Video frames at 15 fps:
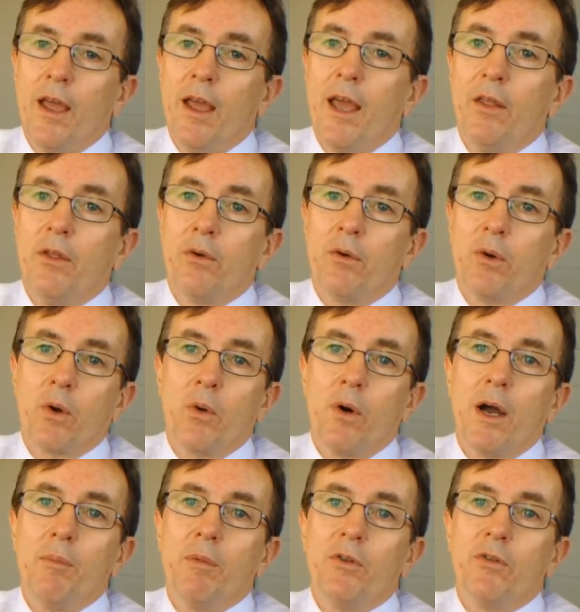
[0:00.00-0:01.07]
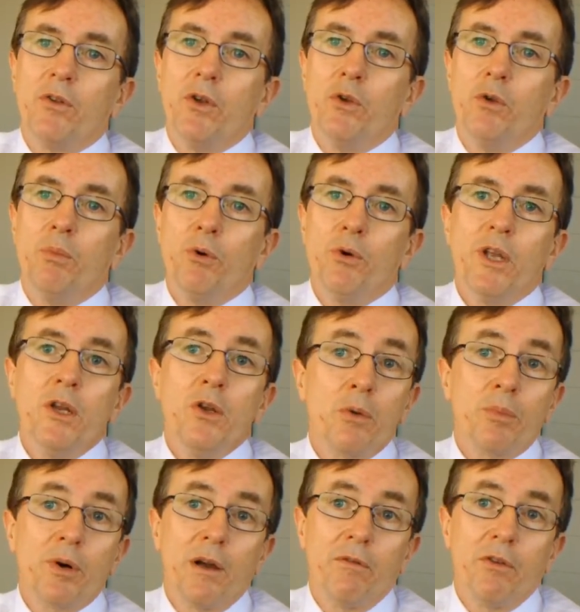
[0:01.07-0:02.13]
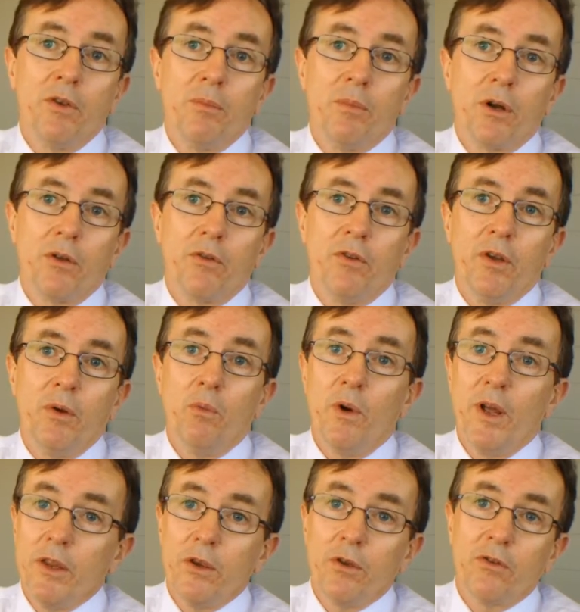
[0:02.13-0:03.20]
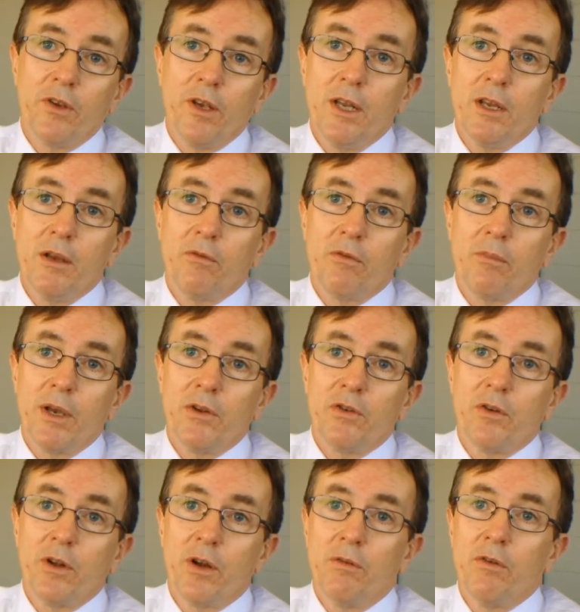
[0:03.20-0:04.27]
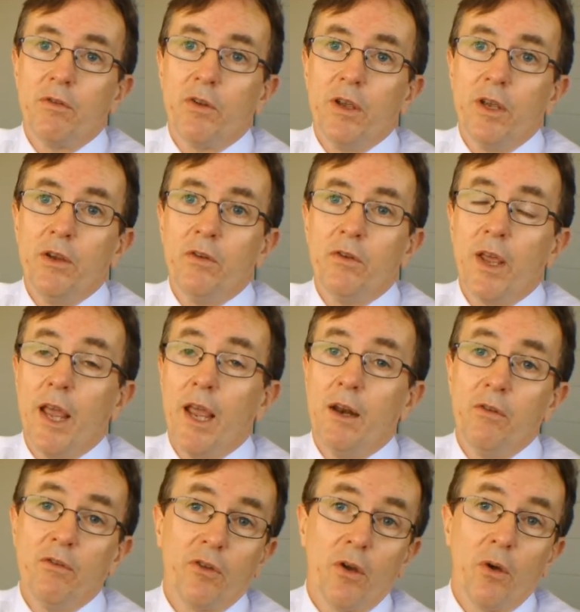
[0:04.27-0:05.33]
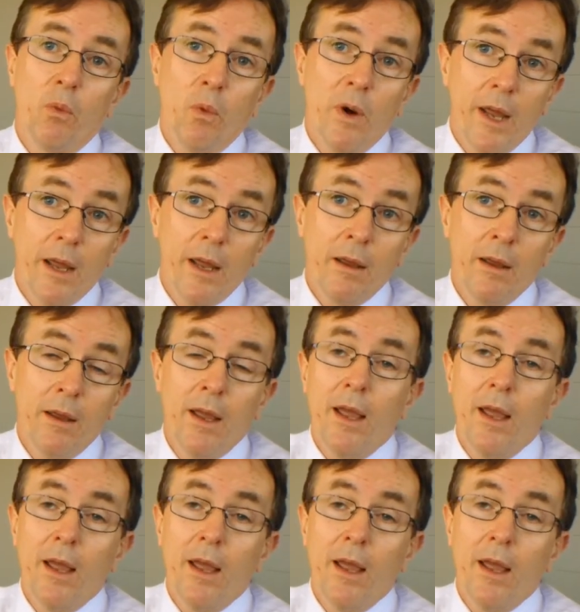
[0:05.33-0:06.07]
and there are requirements that you put in your privacy policy whether you're sending information overseas, and if so, where,